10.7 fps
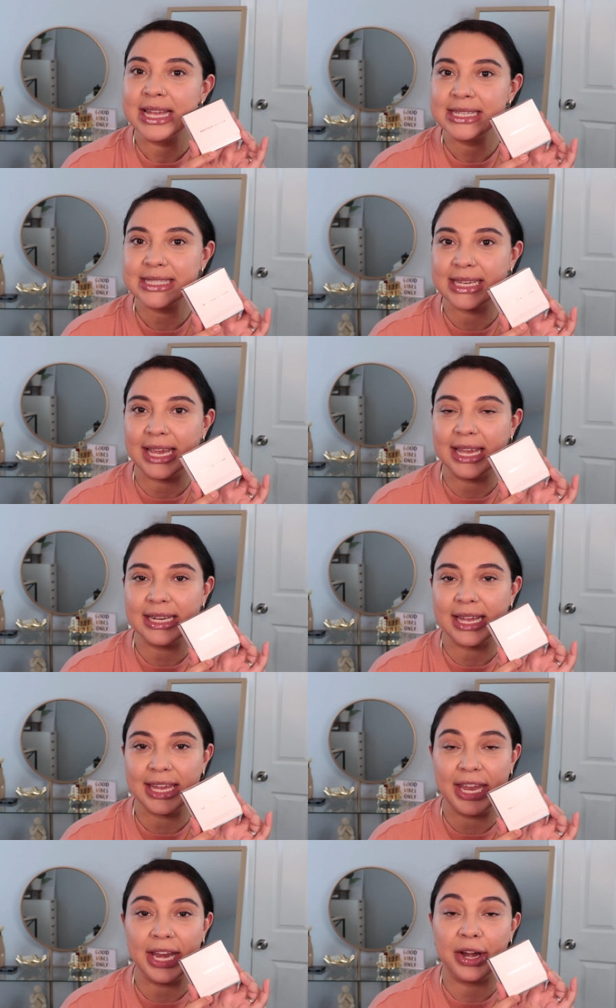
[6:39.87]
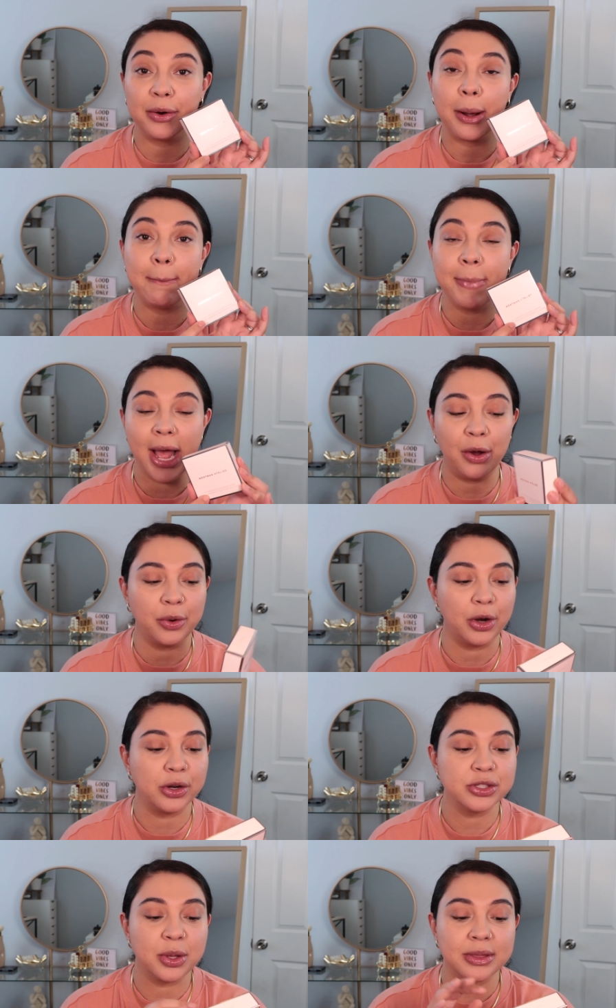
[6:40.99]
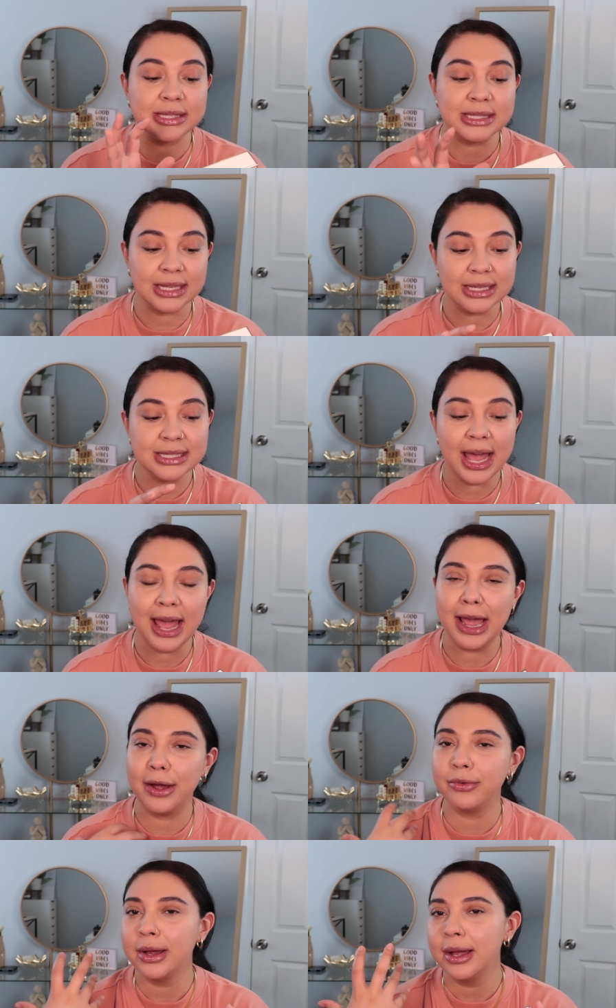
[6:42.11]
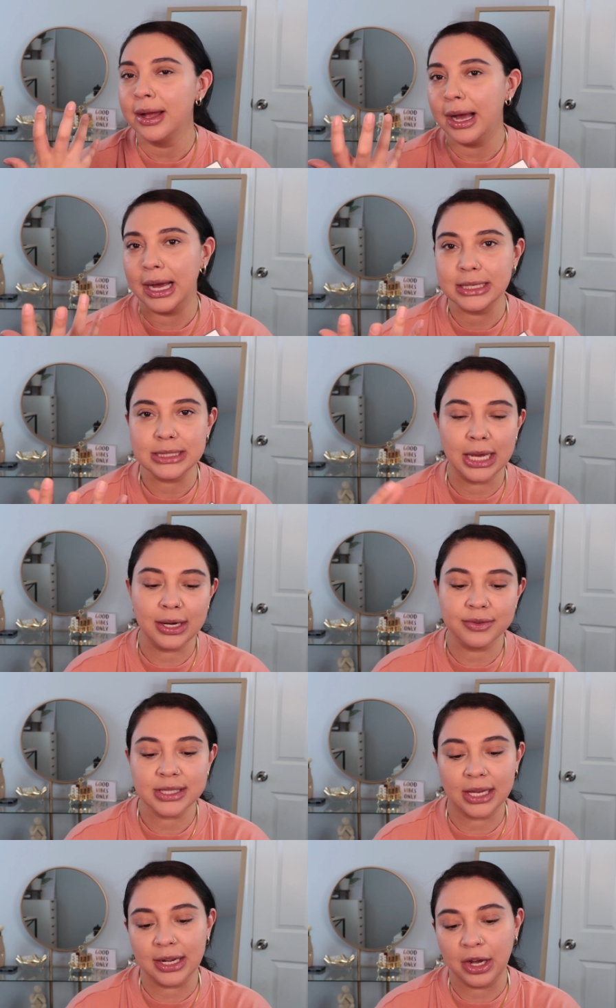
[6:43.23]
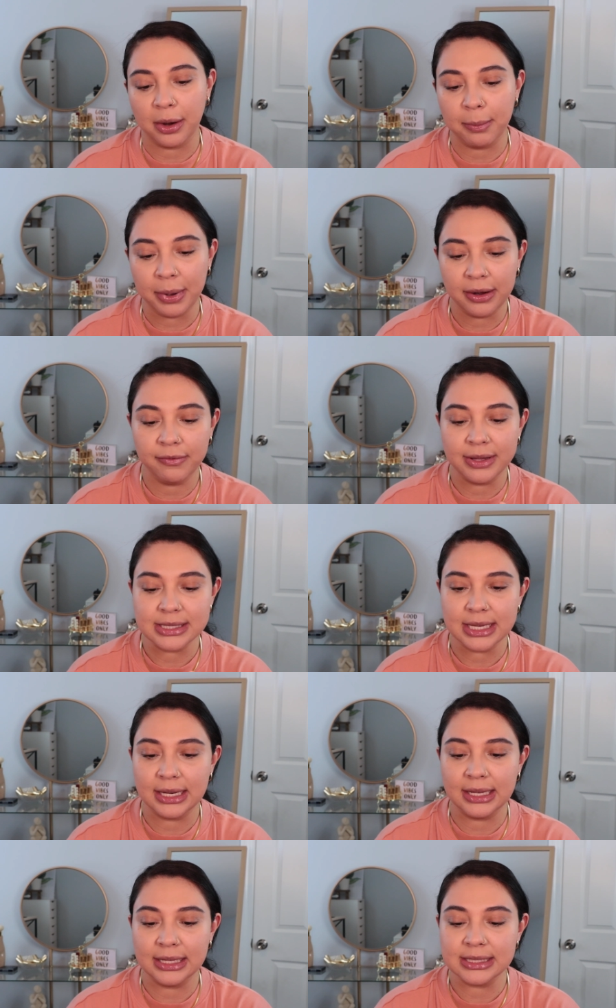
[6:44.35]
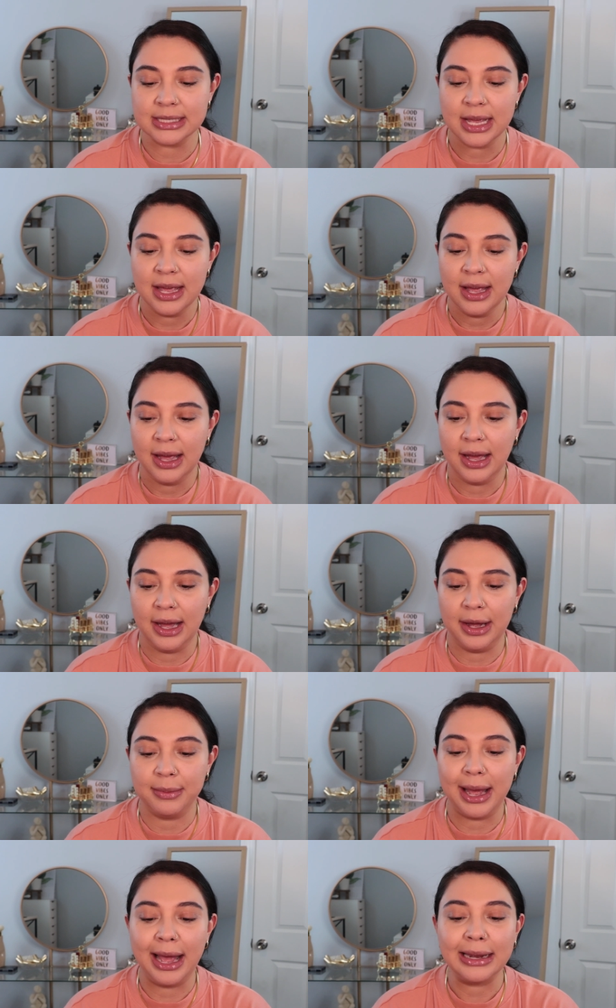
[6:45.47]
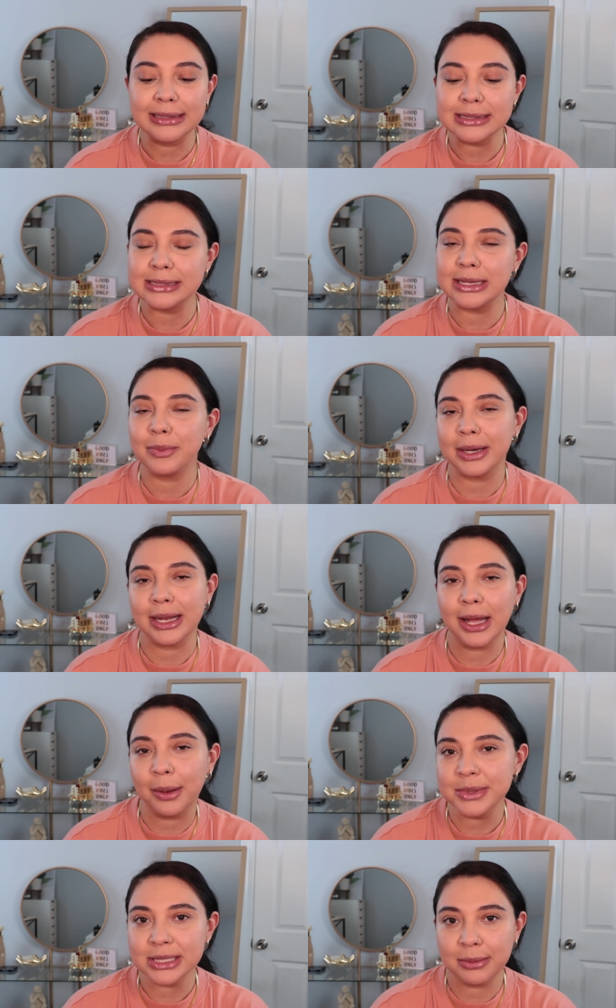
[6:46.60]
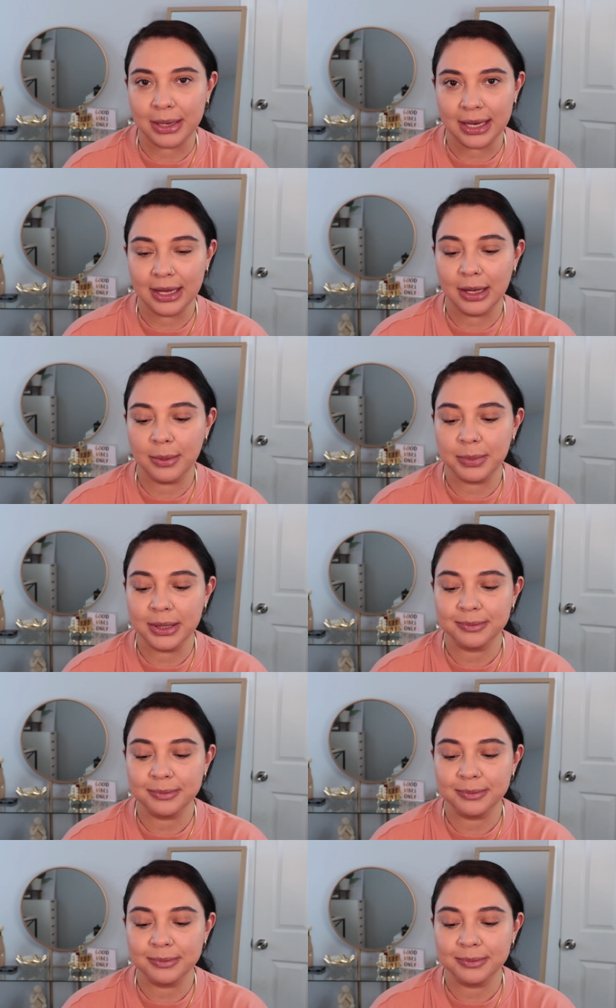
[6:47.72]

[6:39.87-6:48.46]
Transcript: Skin Care Powder. So this does have a ton of skincare benefits in it. Um, honestly, when it comes to makeup,